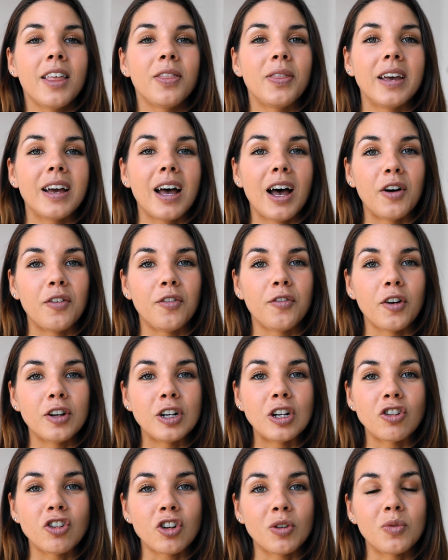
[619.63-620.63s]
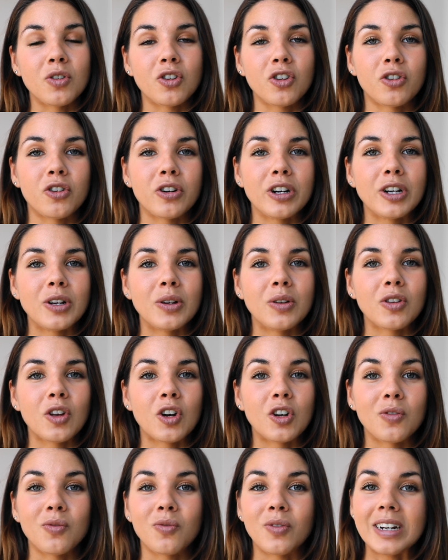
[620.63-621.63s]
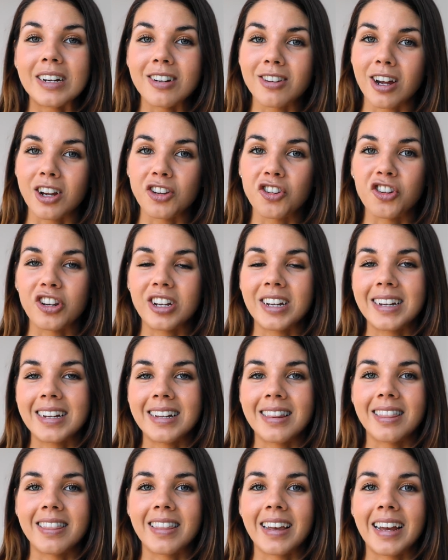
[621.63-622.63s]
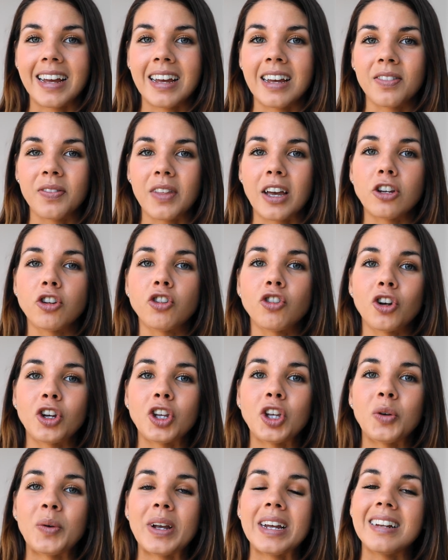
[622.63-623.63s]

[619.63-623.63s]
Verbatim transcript: there are Photoshop tutorials on retouching in there that show you